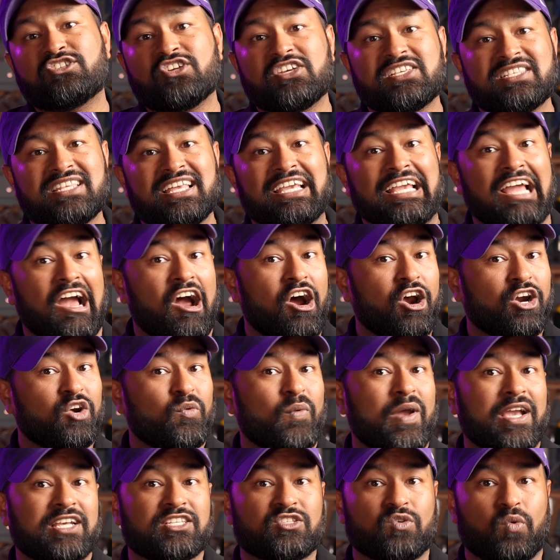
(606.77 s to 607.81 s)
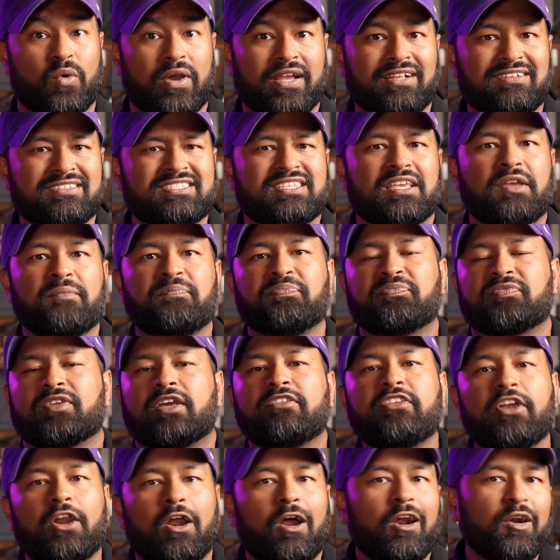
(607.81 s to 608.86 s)
just like hard wax oils,
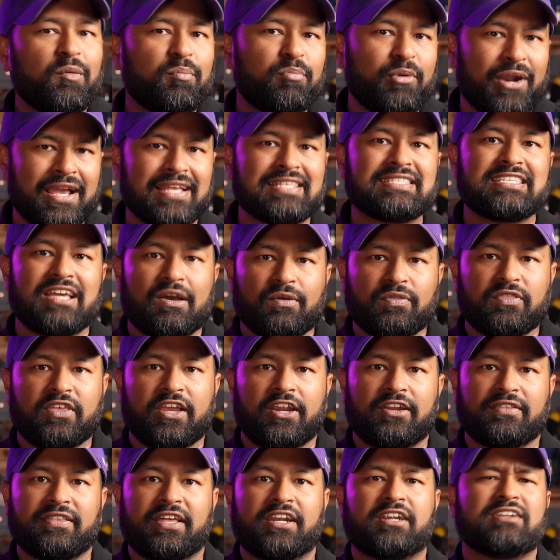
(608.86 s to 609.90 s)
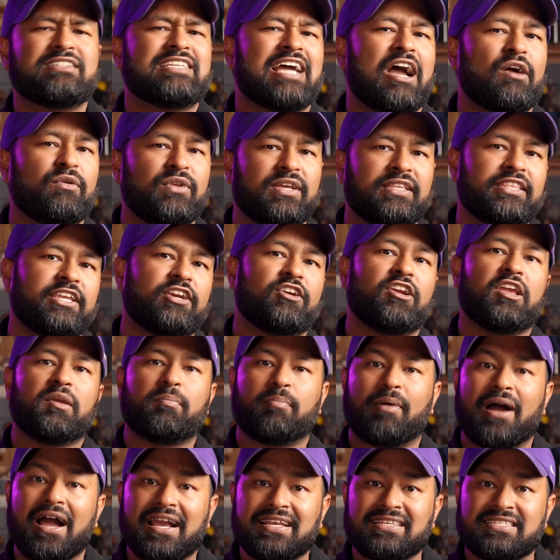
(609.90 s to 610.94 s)
there are brands out there that are touting their
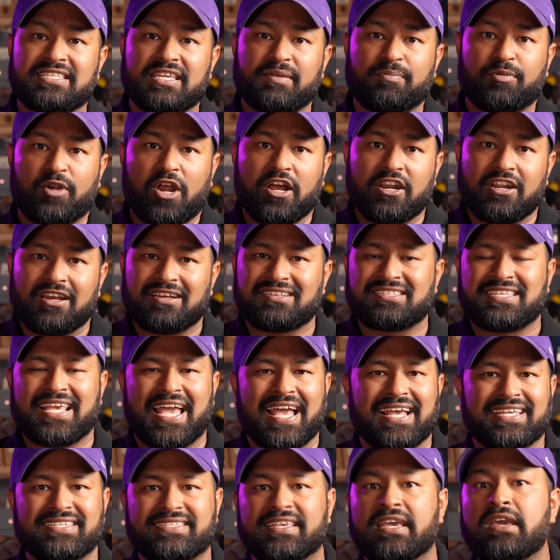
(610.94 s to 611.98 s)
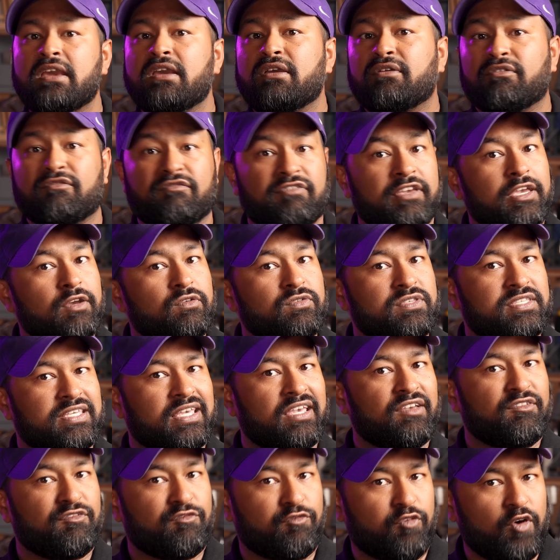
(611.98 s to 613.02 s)
epoxy products as
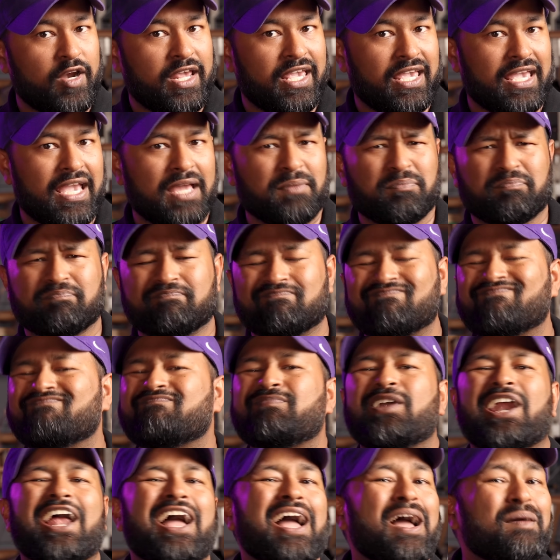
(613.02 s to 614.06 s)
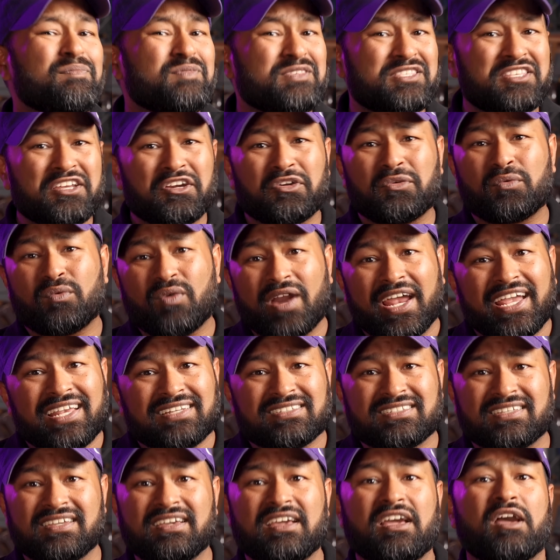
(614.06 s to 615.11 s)
VOC free, and perhaps they're
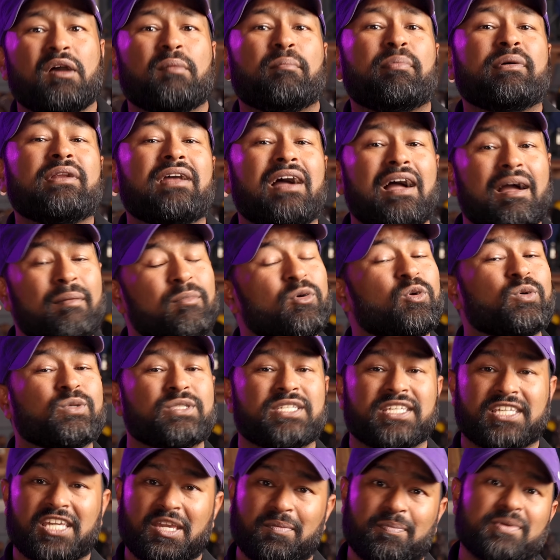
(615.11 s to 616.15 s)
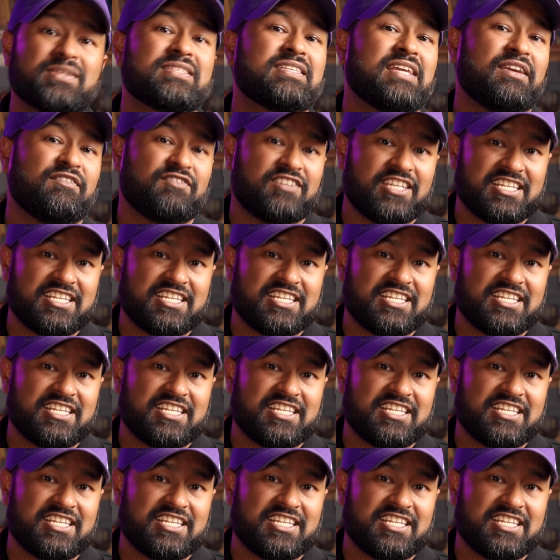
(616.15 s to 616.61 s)
right, but I'm going to keep a safe